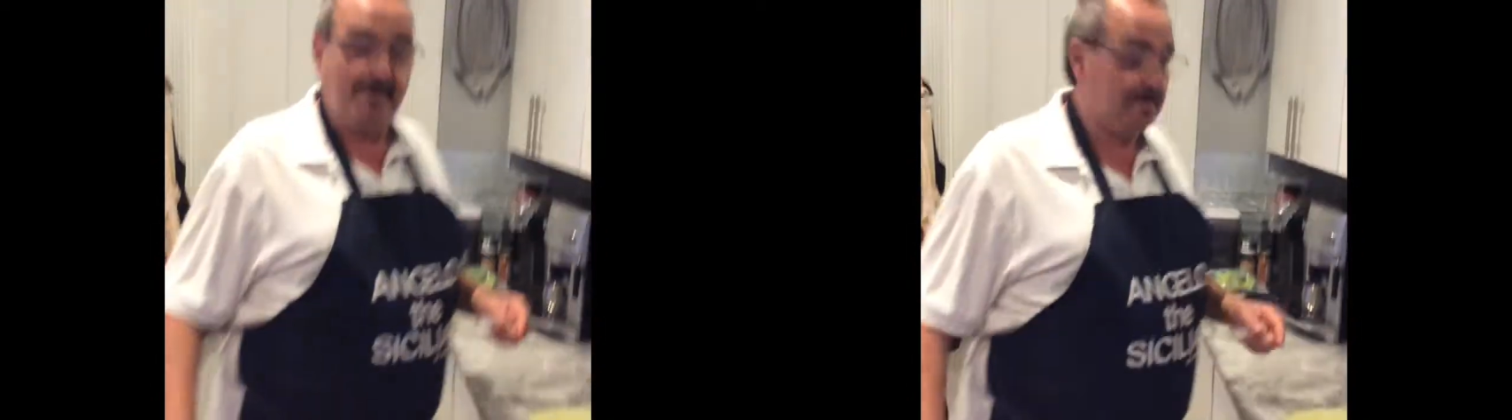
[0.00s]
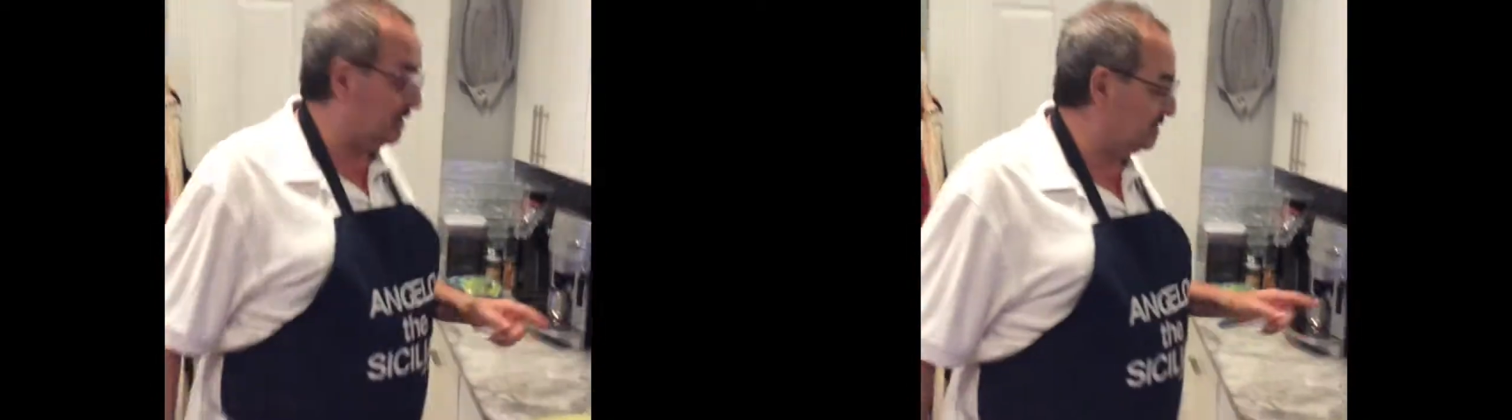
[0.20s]

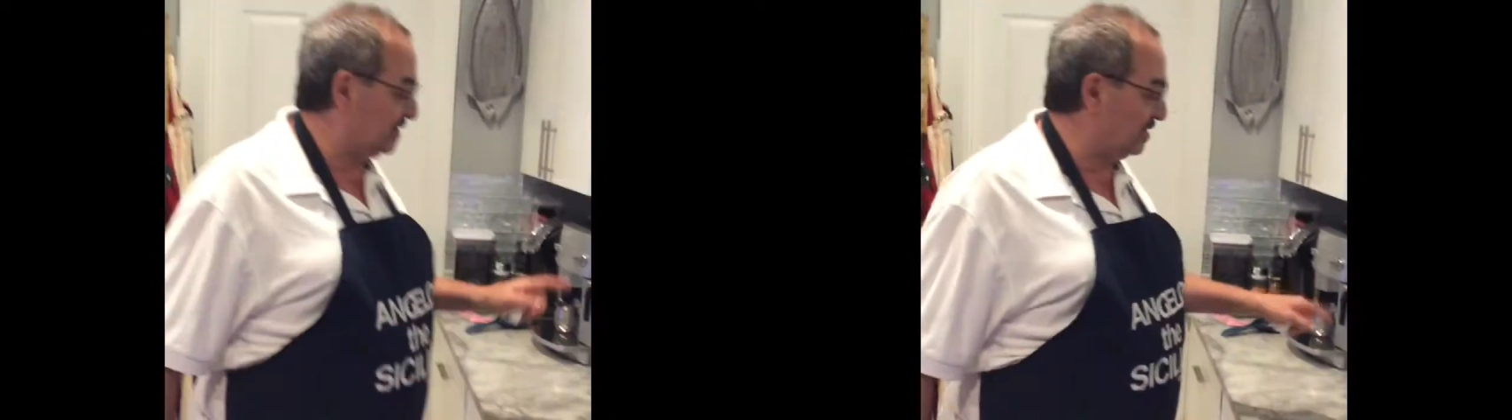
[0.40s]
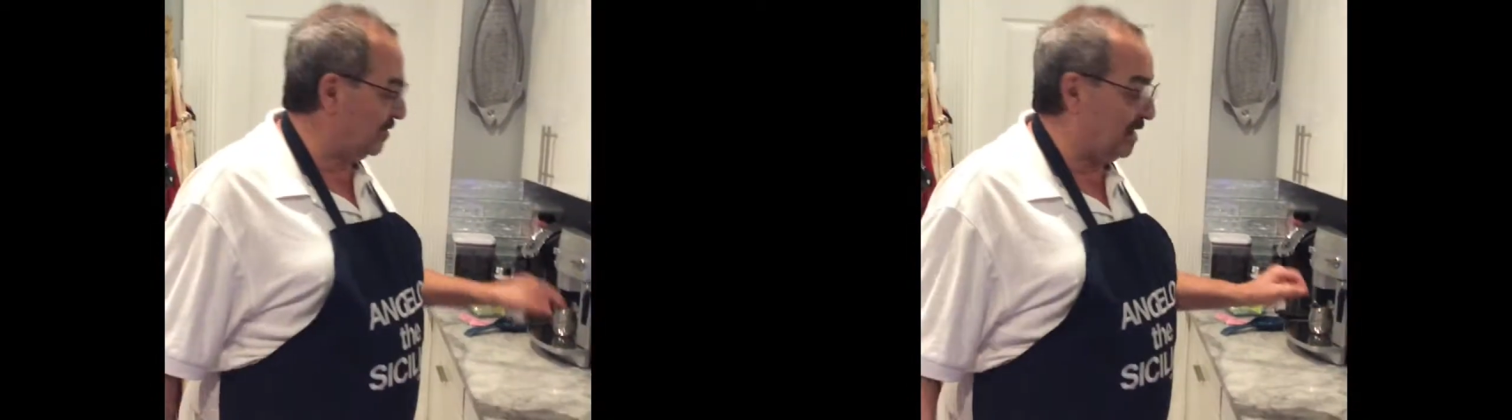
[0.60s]
This
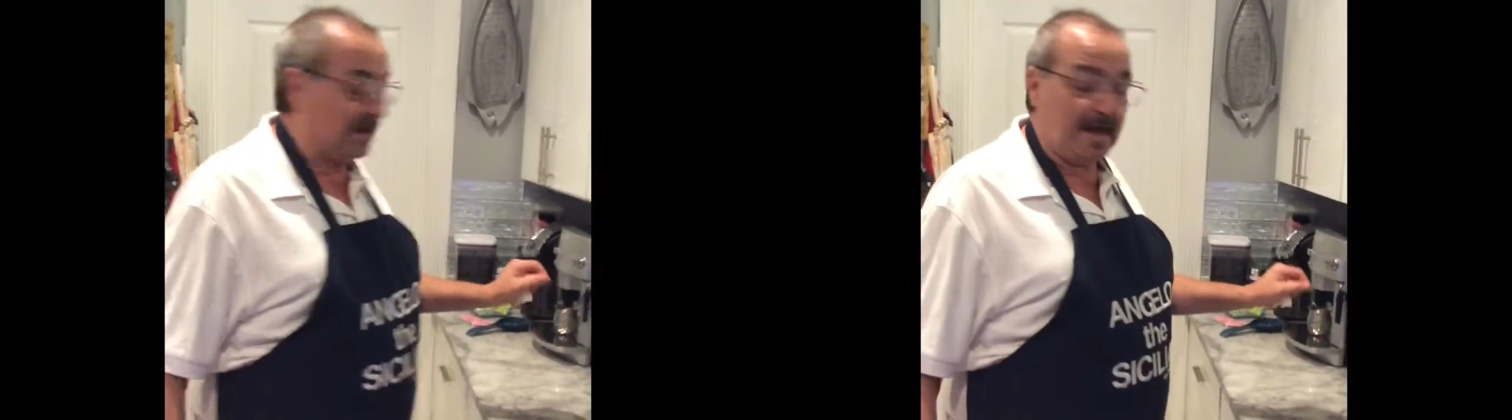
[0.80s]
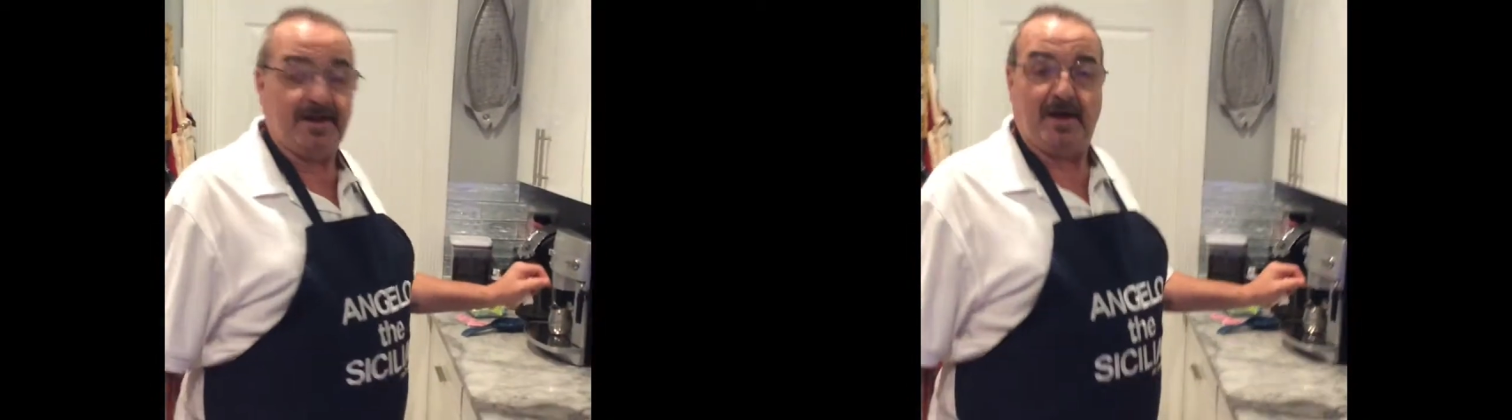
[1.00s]
is going to be a
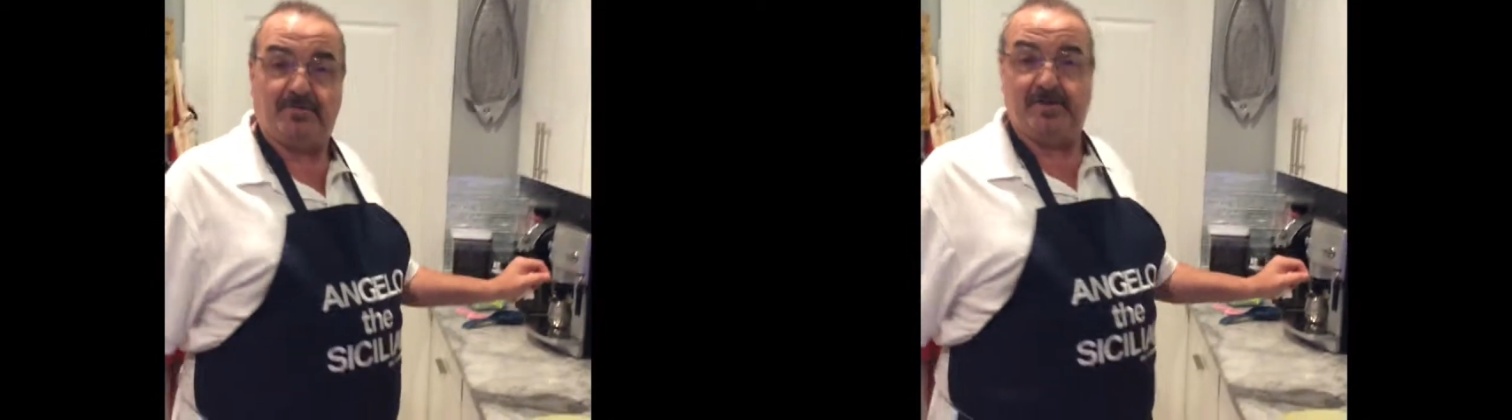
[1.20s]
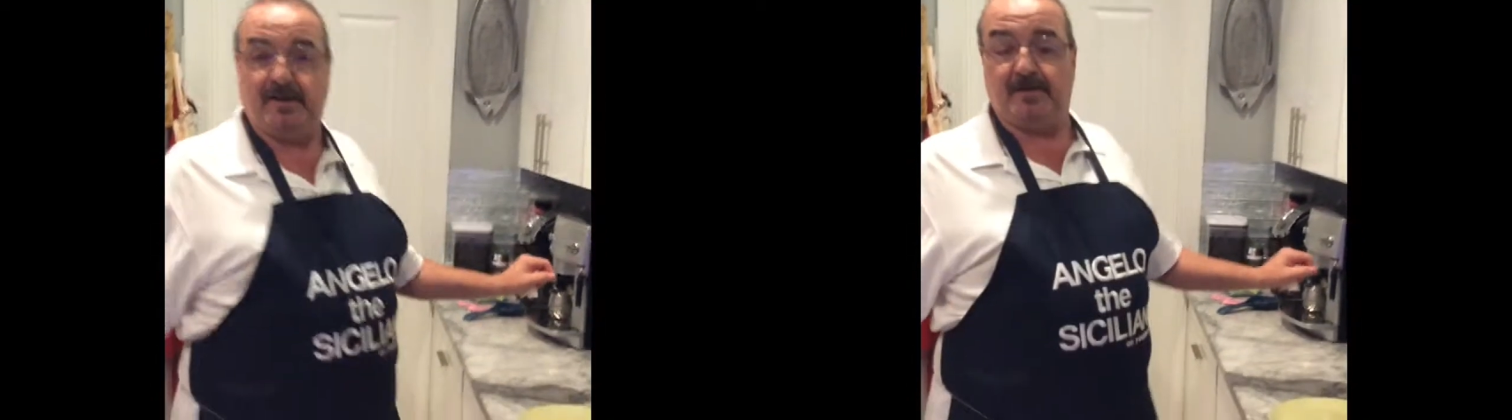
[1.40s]
lot
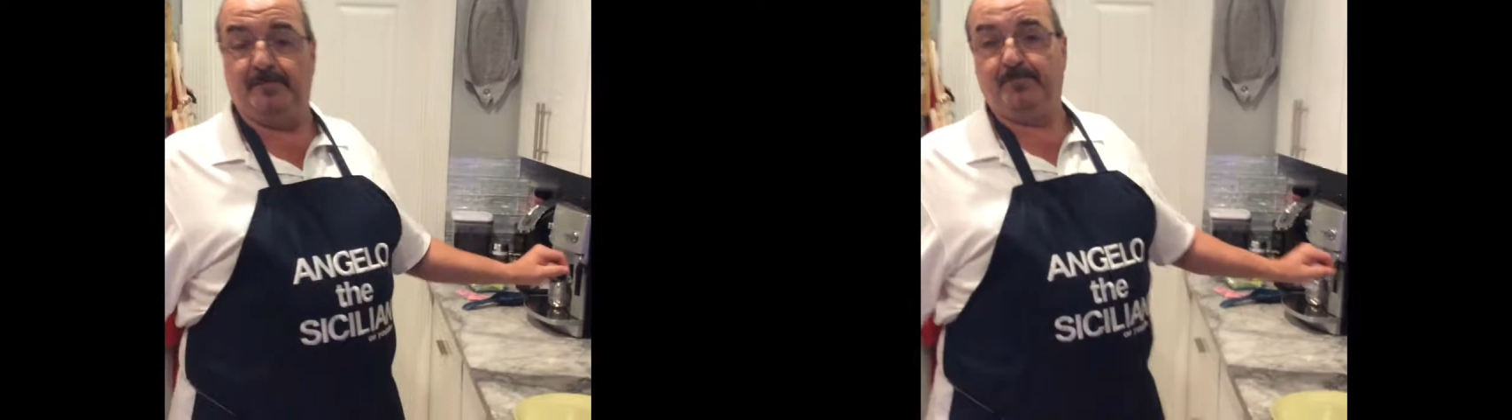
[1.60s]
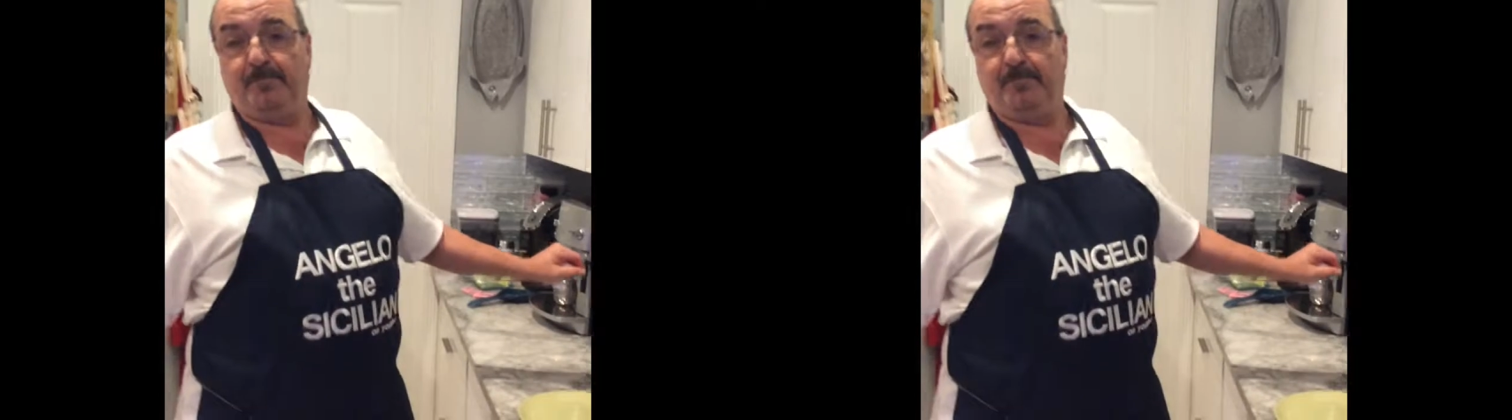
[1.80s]
healthier,